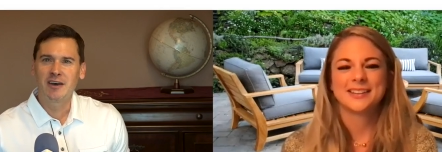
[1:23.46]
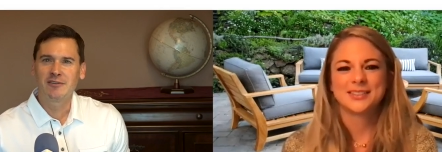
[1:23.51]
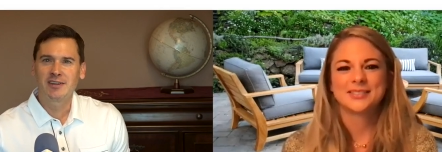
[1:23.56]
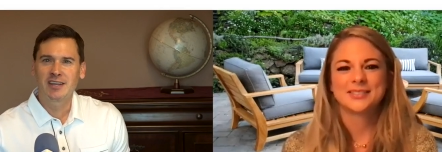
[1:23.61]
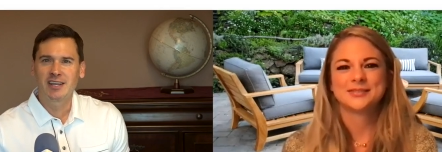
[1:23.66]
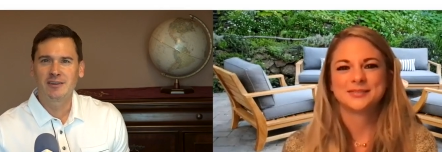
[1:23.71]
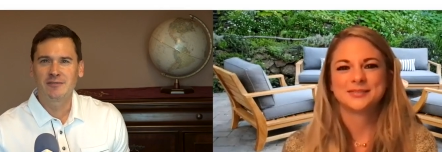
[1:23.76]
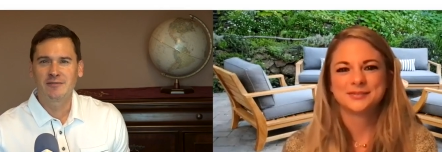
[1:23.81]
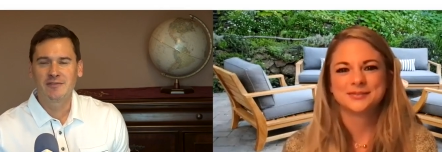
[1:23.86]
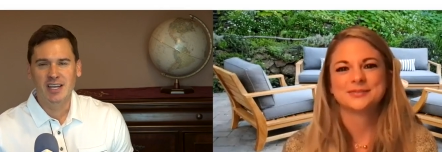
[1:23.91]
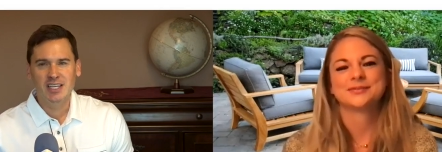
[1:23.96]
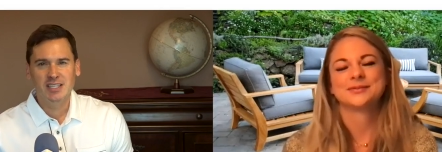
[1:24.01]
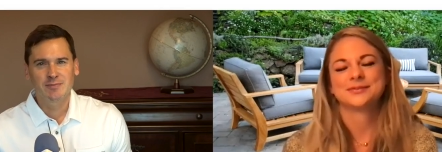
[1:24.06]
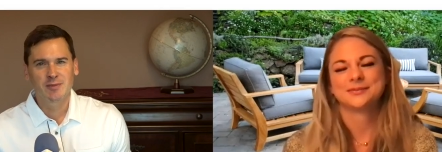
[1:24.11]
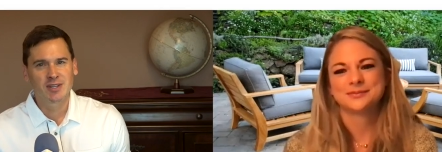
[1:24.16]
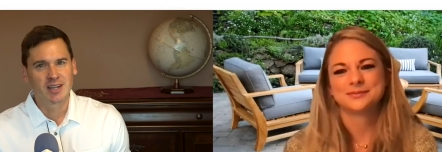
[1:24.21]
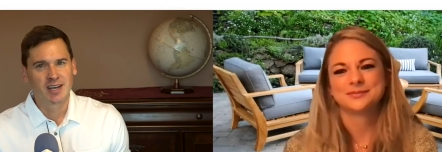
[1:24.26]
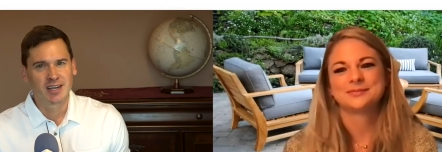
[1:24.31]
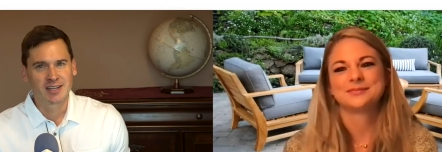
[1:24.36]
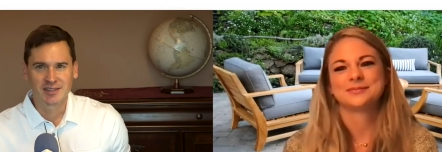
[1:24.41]
Speaker 1: an investment
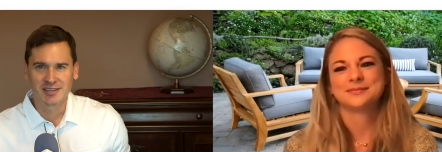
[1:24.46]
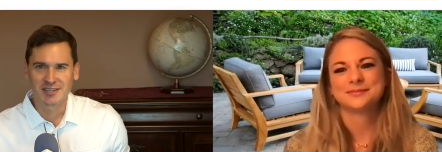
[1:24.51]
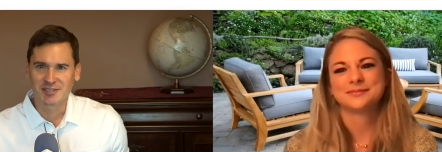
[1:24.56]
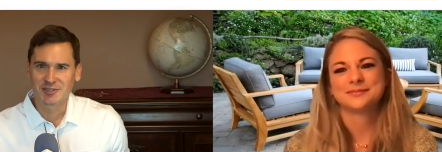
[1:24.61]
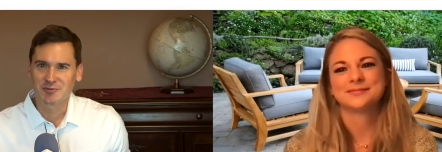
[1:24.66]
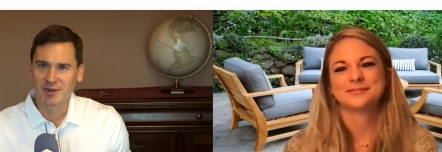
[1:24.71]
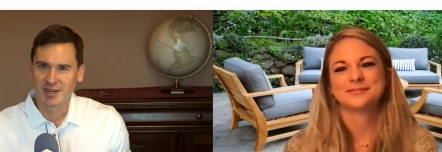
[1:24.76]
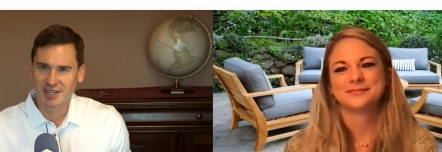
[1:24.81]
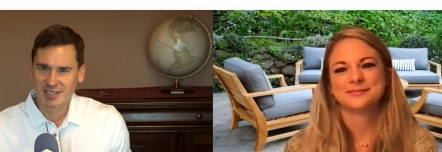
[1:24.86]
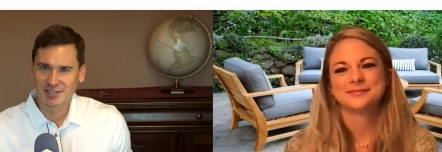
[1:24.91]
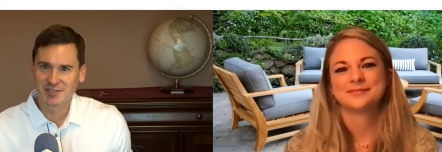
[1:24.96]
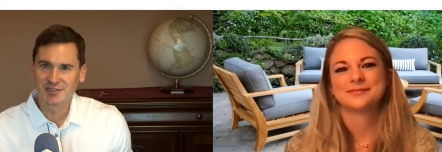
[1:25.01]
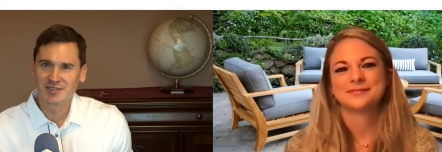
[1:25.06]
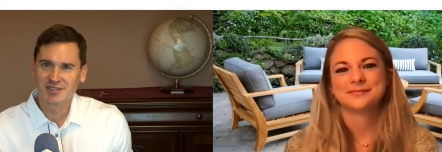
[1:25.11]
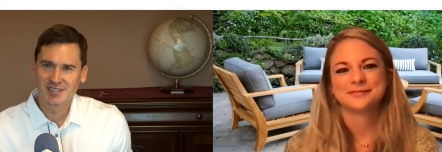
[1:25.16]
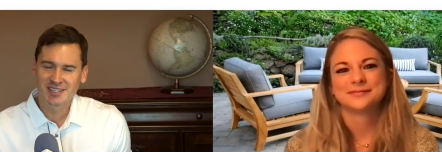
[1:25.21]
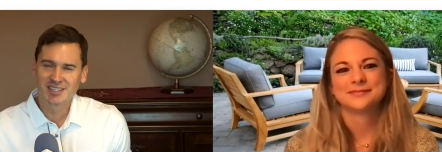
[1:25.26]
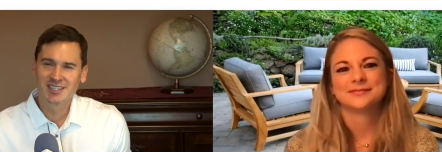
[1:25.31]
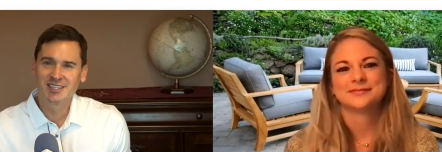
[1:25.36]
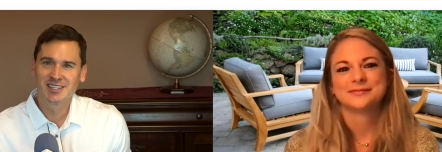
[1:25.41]
like this, Rachel.
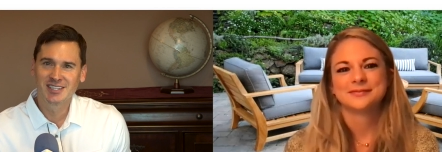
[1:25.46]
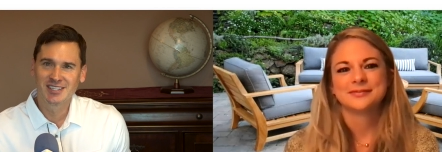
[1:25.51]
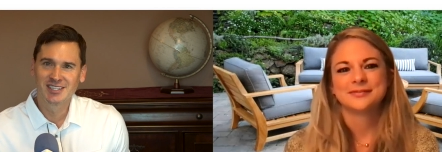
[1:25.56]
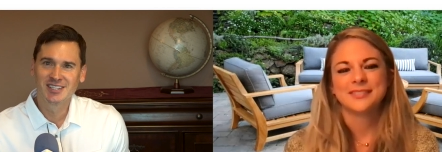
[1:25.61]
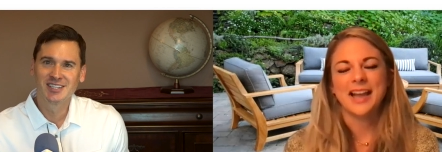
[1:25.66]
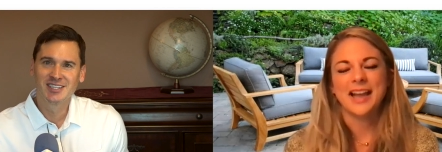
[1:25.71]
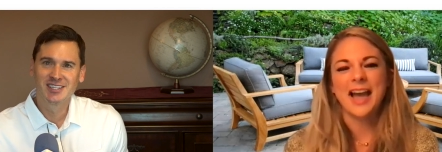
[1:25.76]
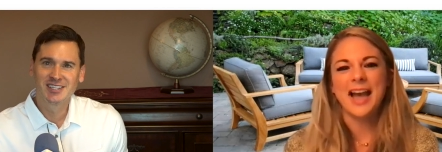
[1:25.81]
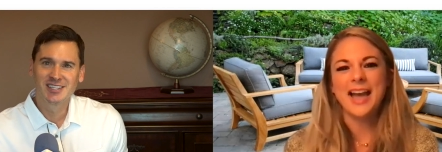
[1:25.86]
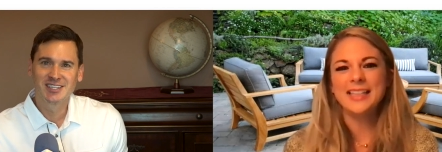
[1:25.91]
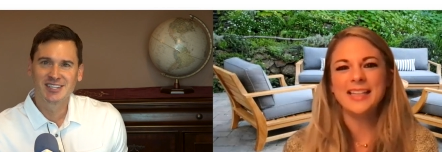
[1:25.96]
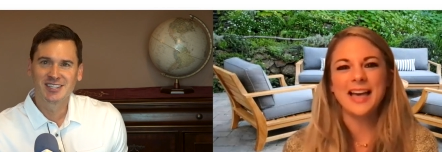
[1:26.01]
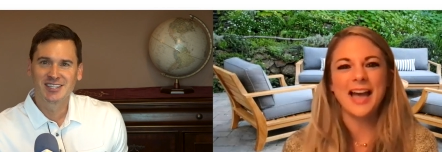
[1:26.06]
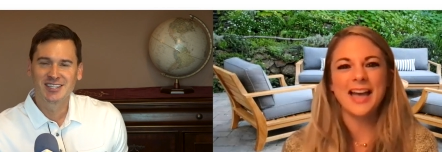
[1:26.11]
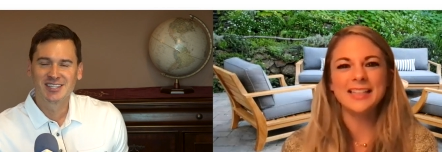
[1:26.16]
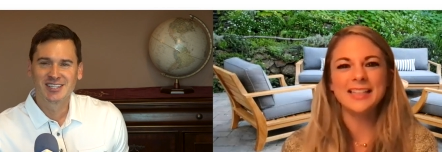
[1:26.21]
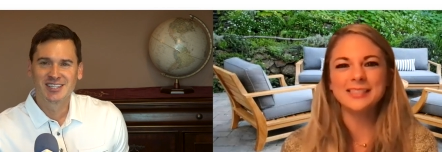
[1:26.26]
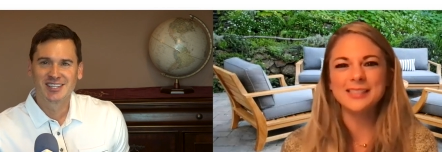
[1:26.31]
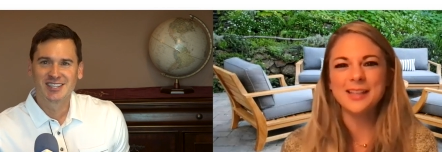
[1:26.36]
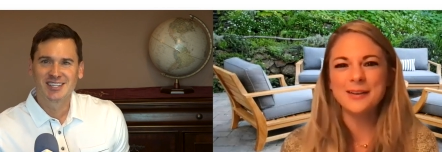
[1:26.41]
Speaker 2: I
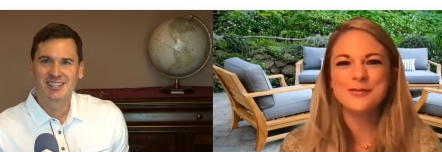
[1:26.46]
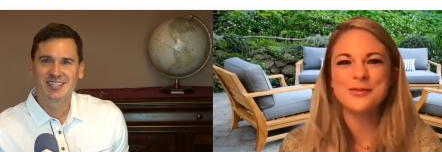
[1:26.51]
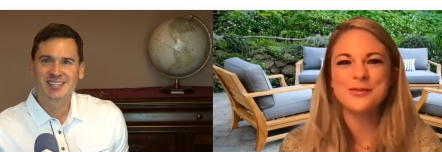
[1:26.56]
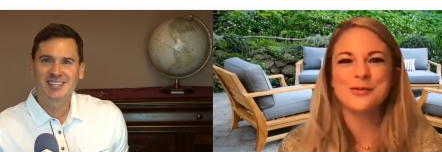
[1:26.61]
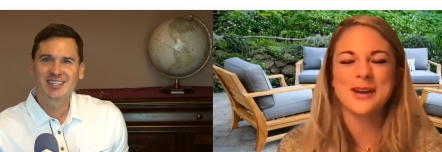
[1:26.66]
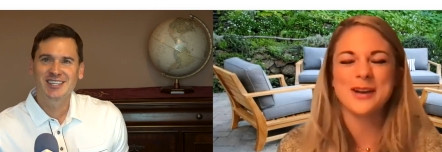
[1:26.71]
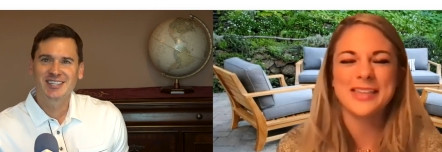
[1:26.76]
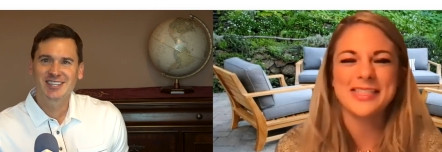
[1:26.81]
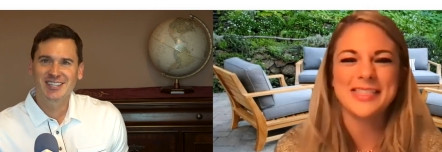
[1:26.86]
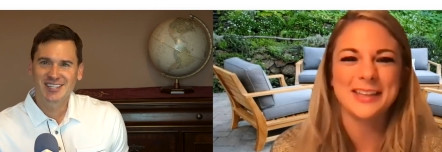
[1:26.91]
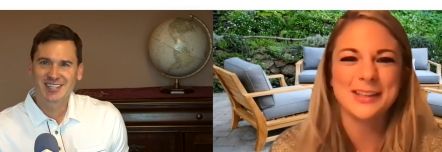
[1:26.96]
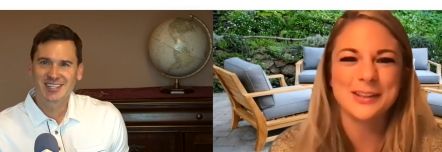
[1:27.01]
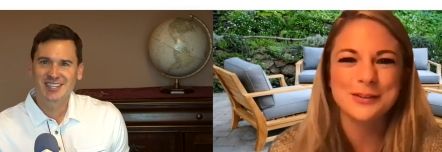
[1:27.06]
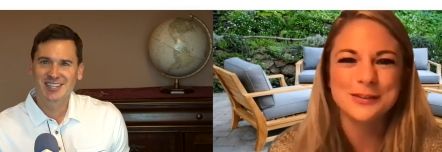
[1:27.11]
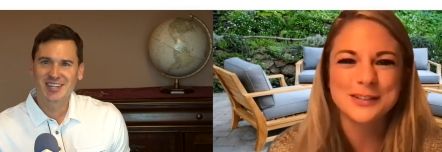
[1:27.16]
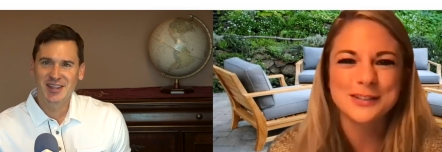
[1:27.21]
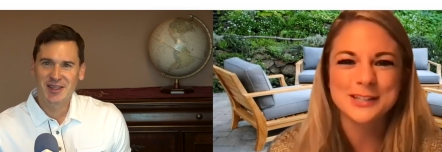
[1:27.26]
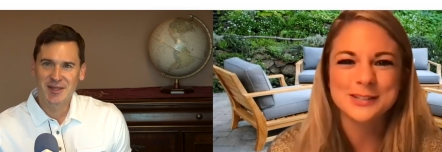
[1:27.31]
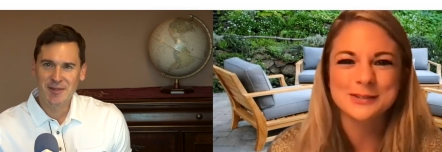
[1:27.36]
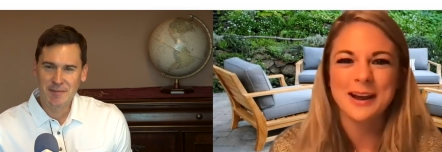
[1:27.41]
love the way that you
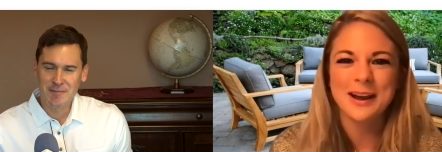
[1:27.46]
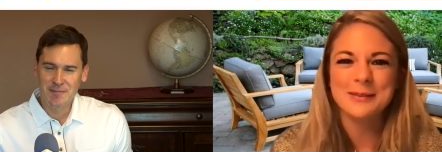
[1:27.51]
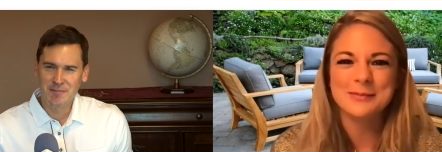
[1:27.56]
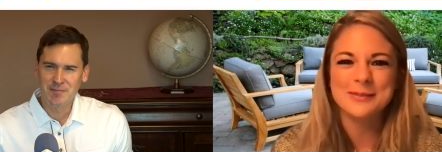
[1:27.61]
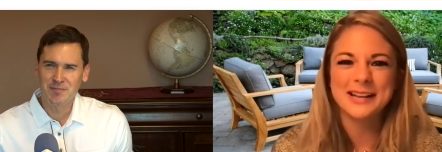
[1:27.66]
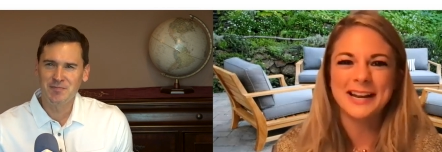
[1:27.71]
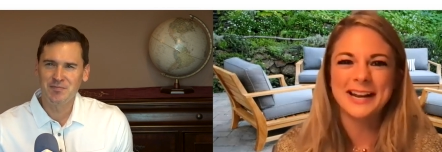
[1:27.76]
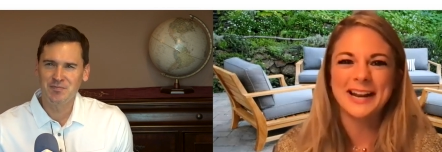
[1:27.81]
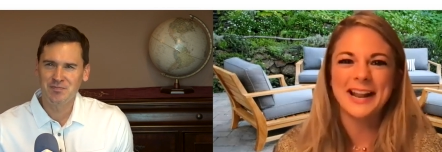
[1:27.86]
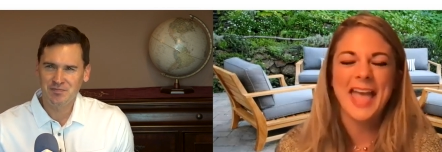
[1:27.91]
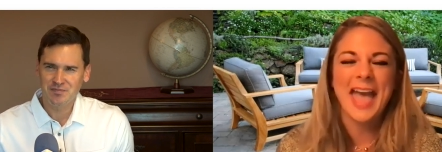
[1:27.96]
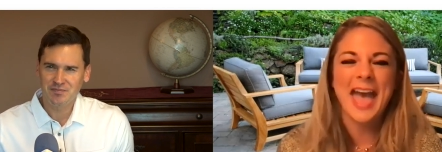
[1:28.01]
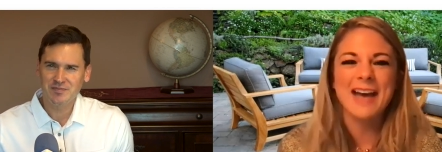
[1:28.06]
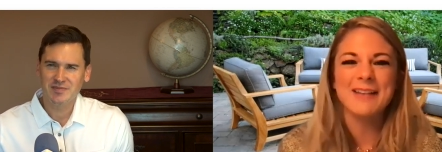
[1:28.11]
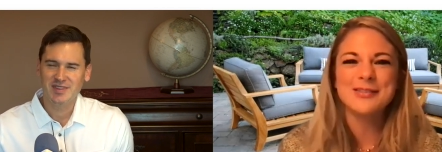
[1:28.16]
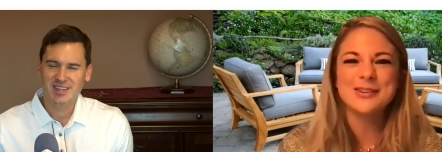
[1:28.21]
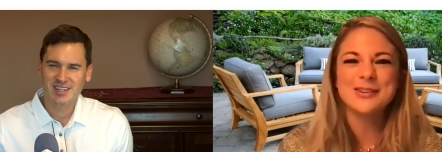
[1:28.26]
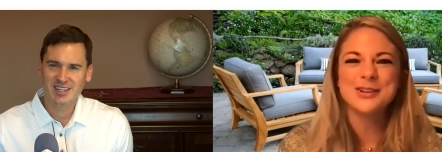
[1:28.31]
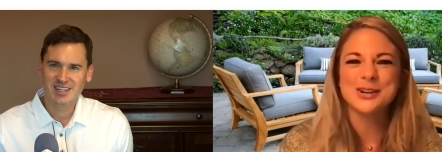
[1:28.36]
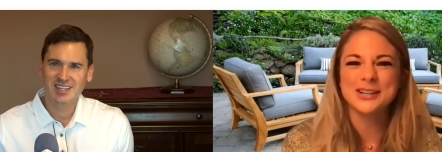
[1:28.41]
describe that, and I
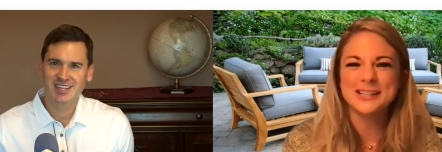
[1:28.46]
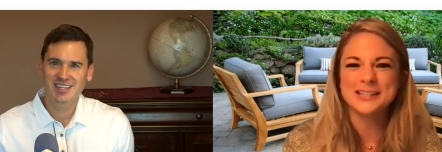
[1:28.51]
haven't heard it